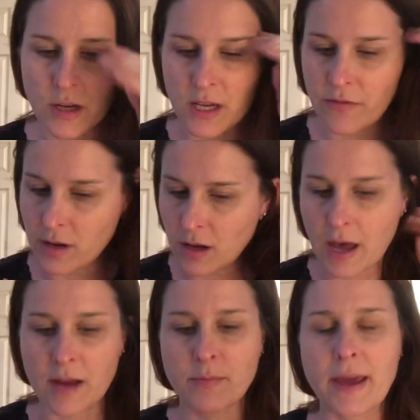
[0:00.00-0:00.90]
could even
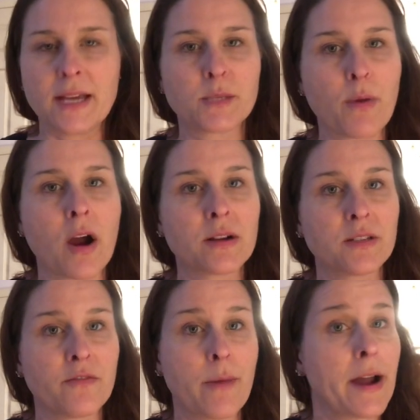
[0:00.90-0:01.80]
cut and paste parts
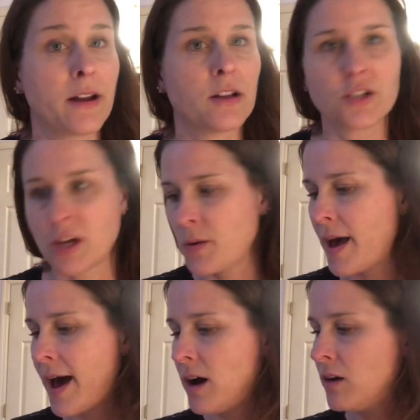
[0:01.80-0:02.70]
of mine, and I'll show you
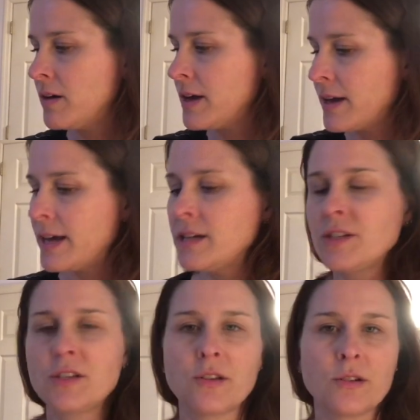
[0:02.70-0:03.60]
how,
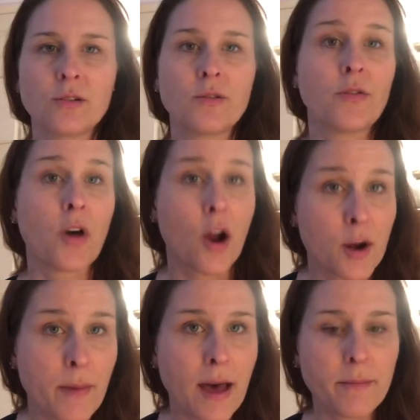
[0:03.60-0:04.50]
into the
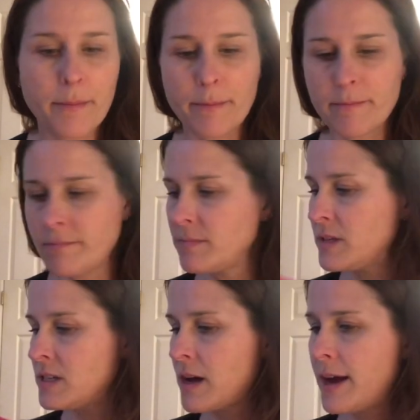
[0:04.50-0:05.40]
hardbound
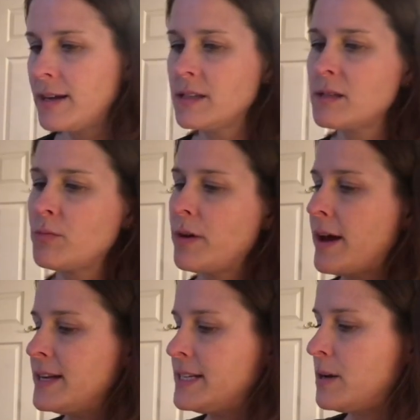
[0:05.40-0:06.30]
designs. What
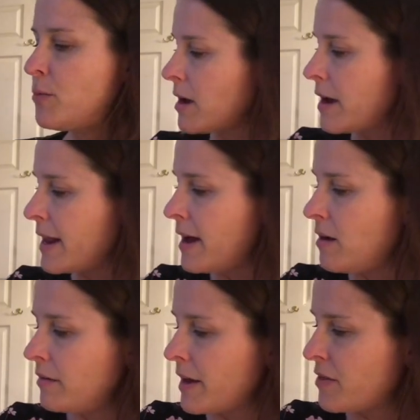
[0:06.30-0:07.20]
I did, cut
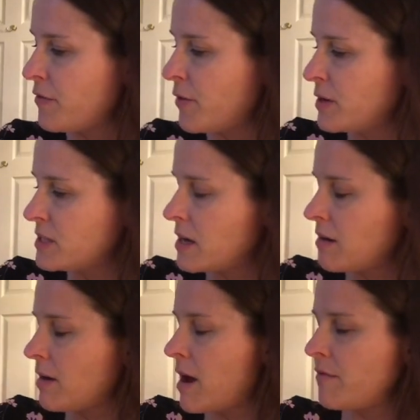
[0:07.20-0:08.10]
out like the first
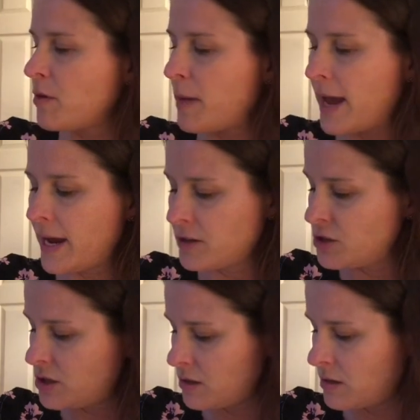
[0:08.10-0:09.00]
cover
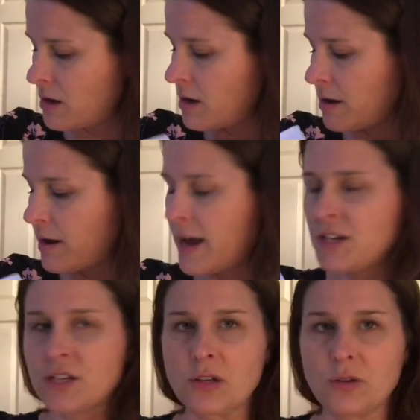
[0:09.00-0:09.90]
page and
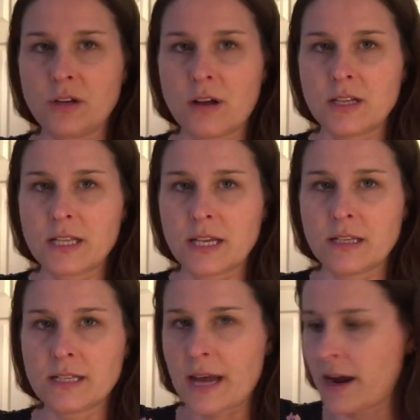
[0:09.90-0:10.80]
just glued it onto the
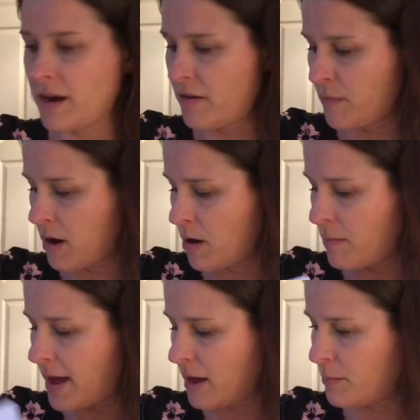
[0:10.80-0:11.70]
inside of my
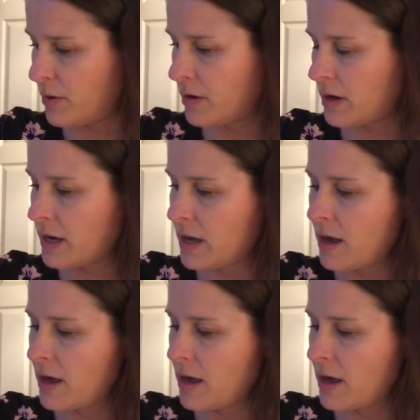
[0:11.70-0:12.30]
hardback book.